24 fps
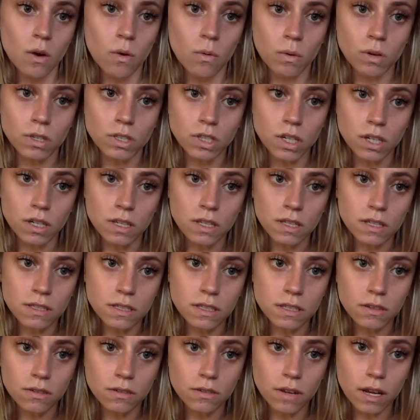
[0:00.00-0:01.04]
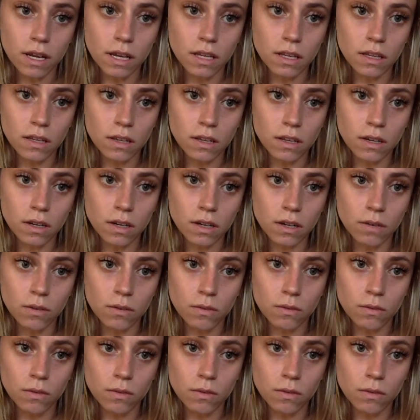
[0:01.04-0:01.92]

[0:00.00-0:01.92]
which are these irregular